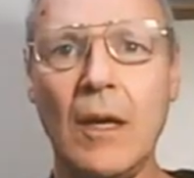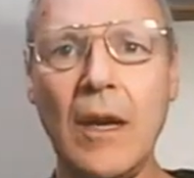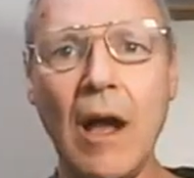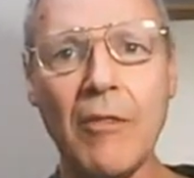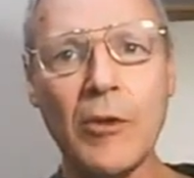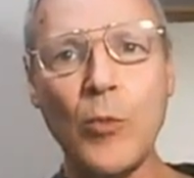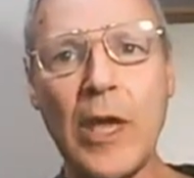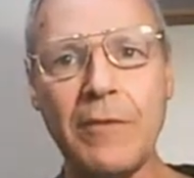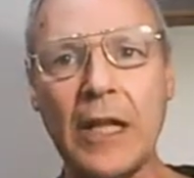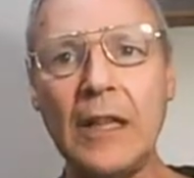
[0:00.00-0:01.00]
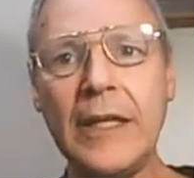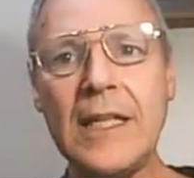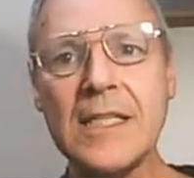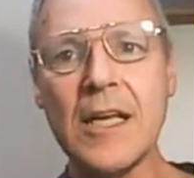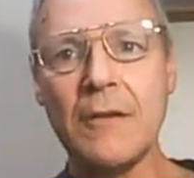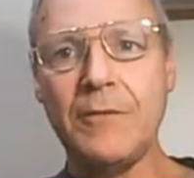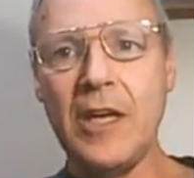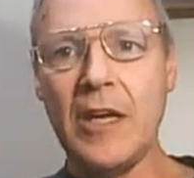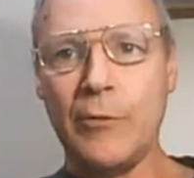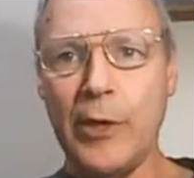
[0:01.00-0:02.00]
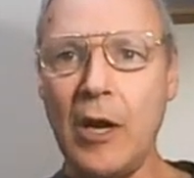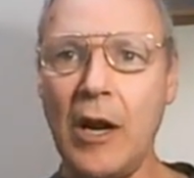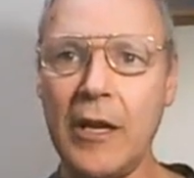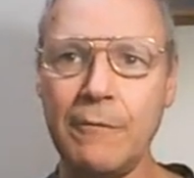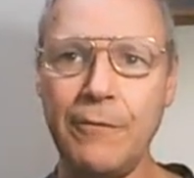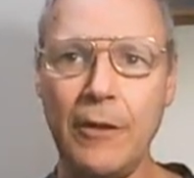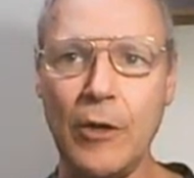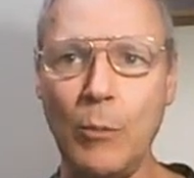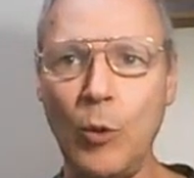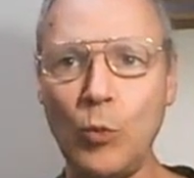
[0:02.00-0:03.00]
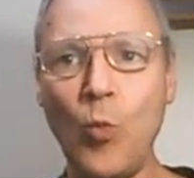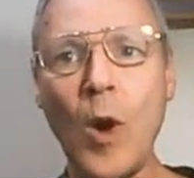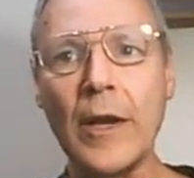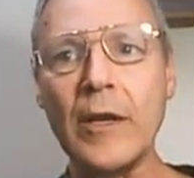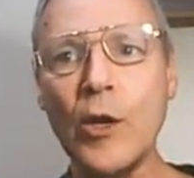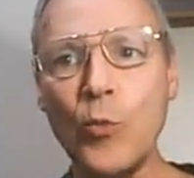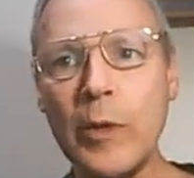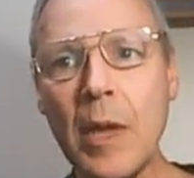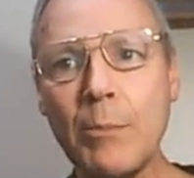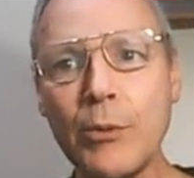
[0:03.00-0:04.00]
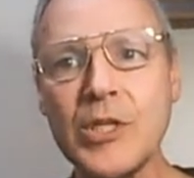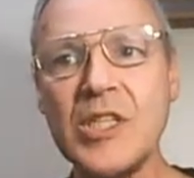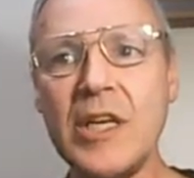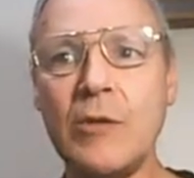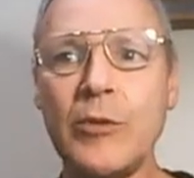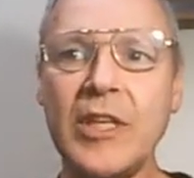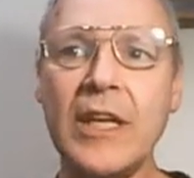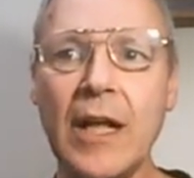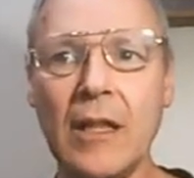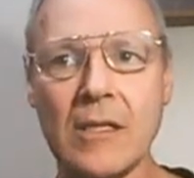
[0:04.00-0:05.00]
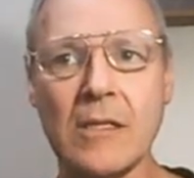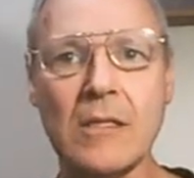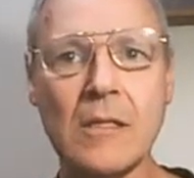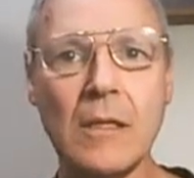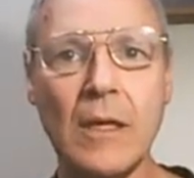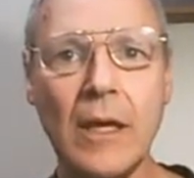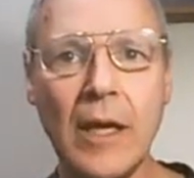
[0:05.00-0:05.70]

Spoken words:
Now that we have a clean set of data regarding failure mode 1, we may proceed with the analysis.